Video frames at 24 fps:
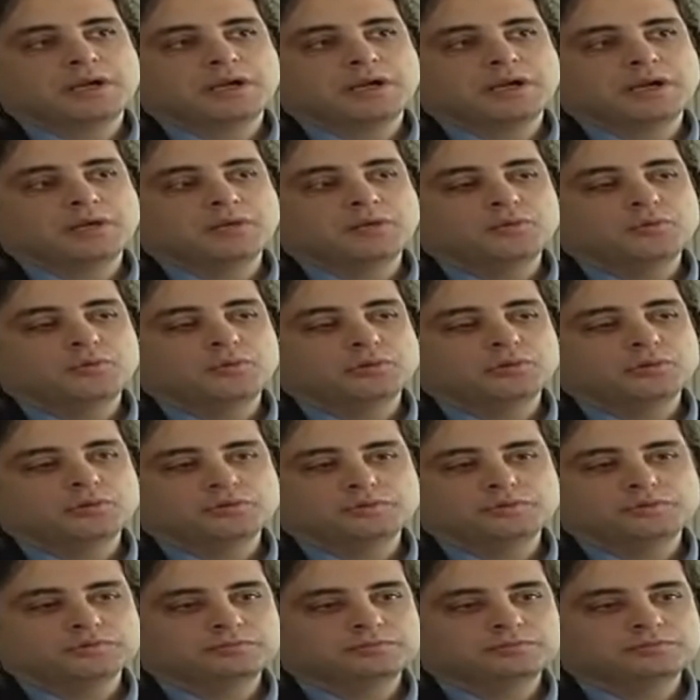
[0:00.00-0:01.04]
I
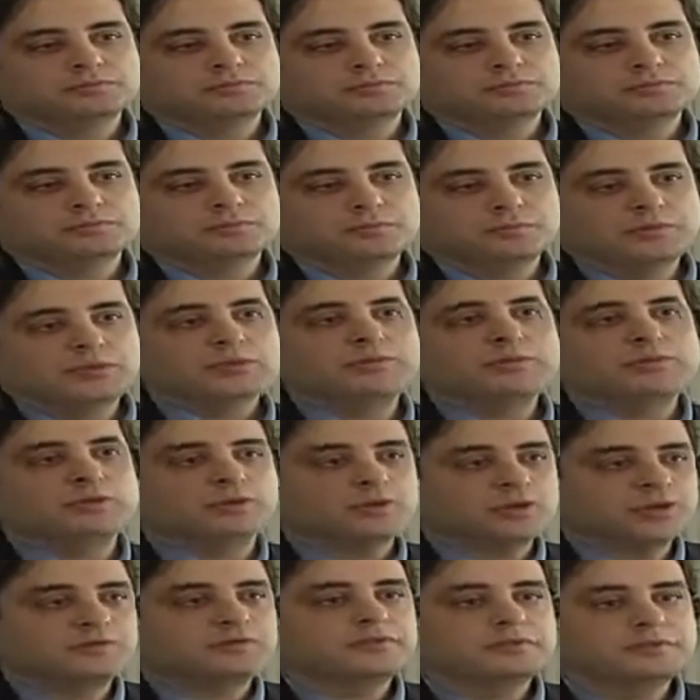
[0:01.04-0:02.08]
will be more
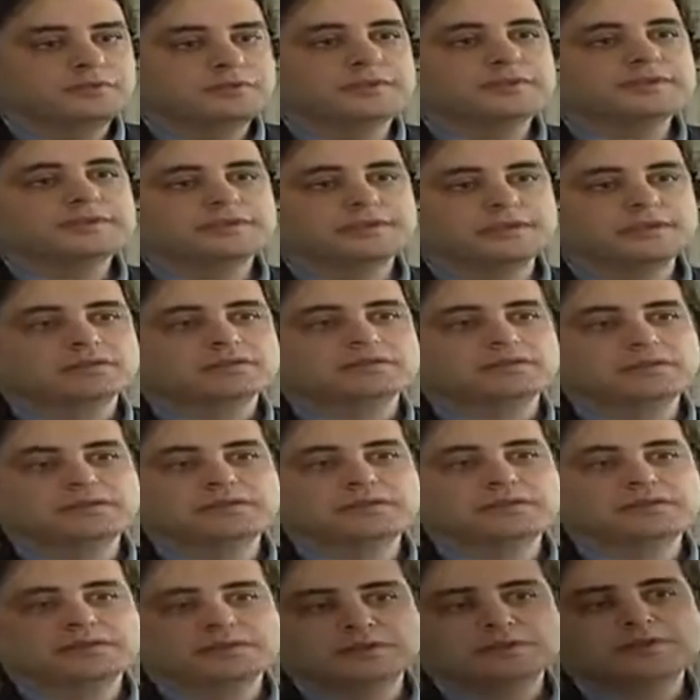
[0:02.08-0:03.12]
comfortable myself to
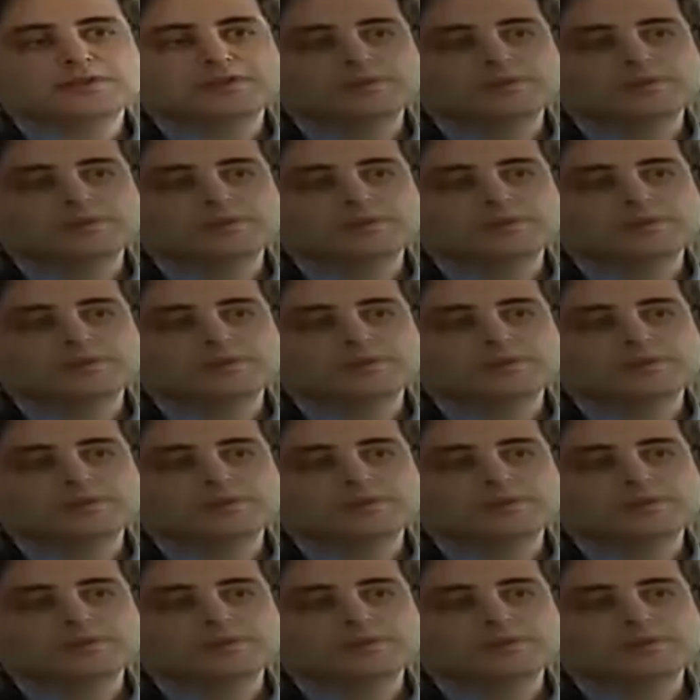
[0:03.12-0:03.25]
proceed